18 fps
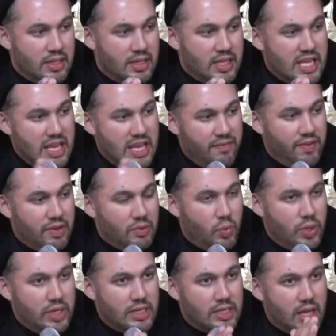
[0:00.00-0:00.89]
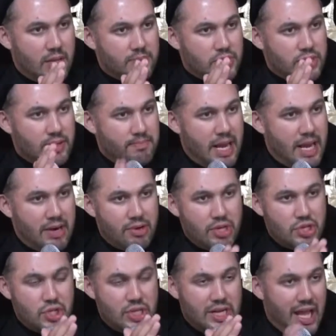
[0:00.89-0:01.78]
Even when it comes to
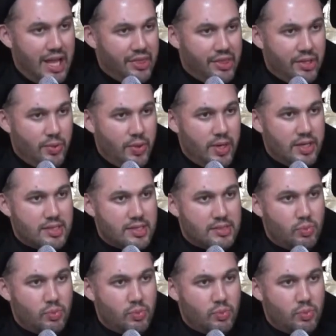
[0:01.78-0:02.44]
marriage and otherwise,